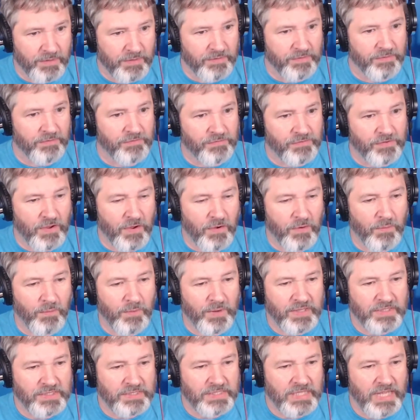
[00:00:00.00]
So
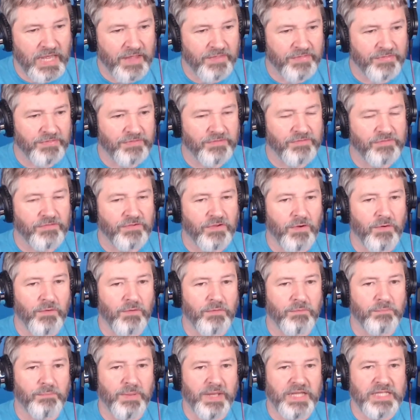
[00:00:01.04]

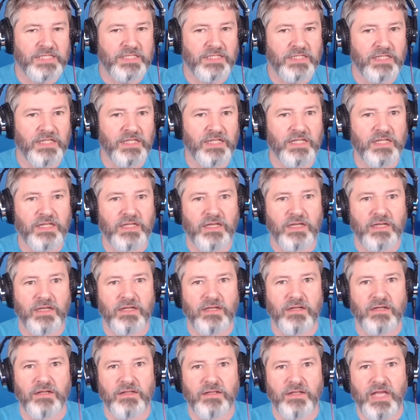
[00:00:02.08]
basically,
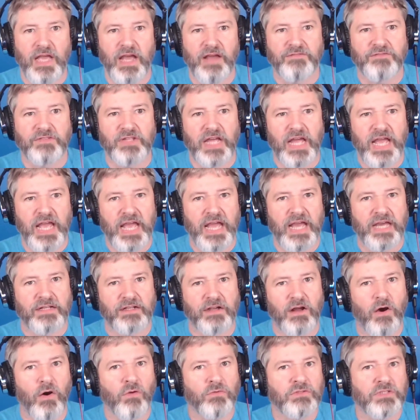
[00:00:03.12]
you have to add
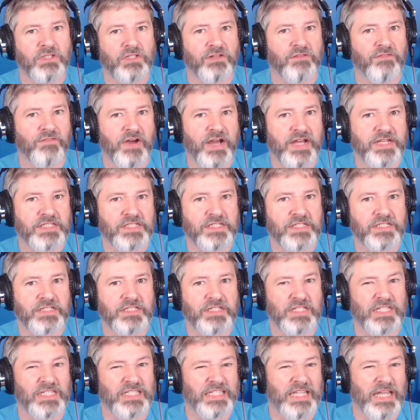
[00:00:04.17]
all the devices to
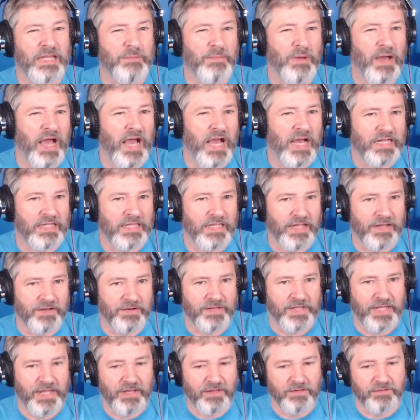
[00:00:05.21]
the same iCloud
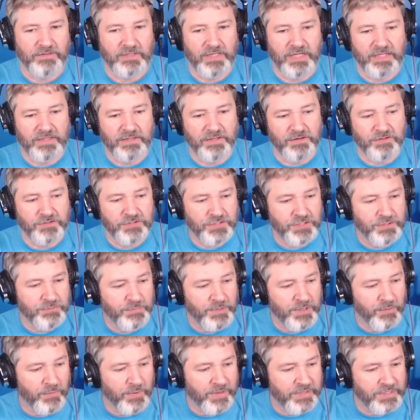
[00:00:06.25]
account, and there should be
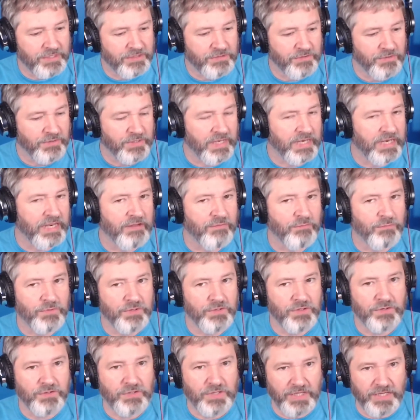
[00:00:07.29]
a way to do that even with
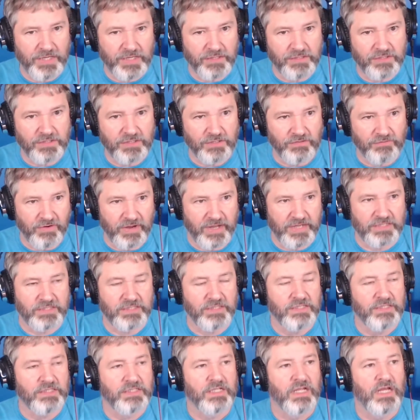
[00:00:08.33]
your kids'
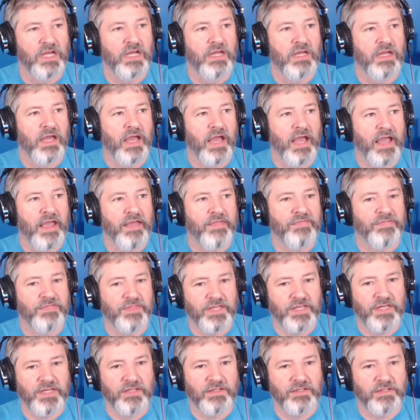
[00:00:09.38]
devices. And
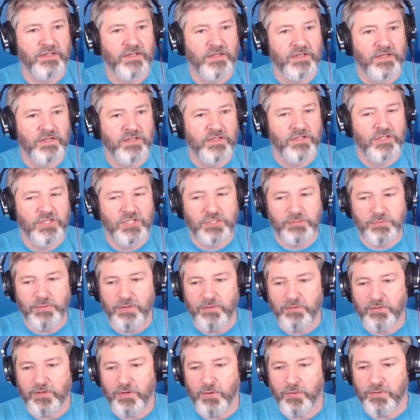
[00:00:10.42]
then you should be
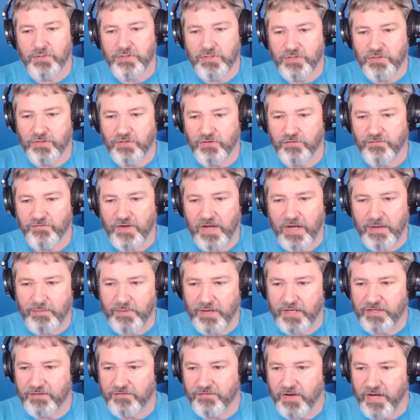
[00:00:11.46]
able to go into Find My
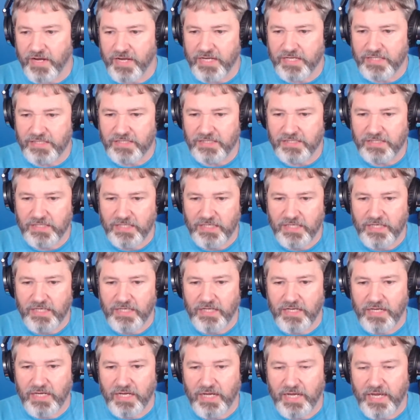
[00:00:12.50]
Device
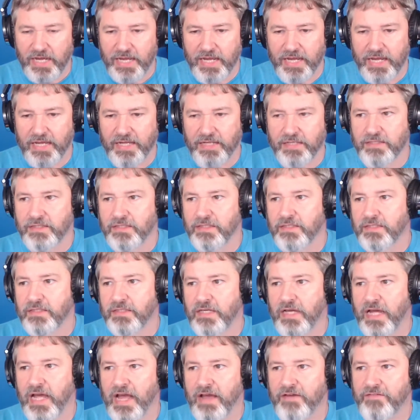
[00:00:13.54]
and
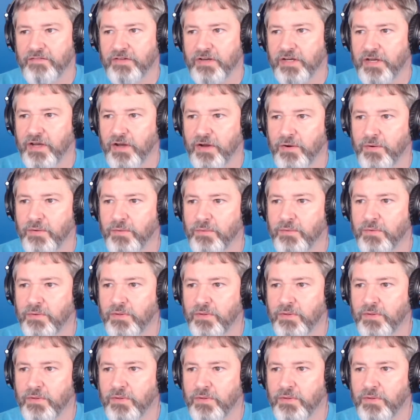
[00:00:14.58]
have it go.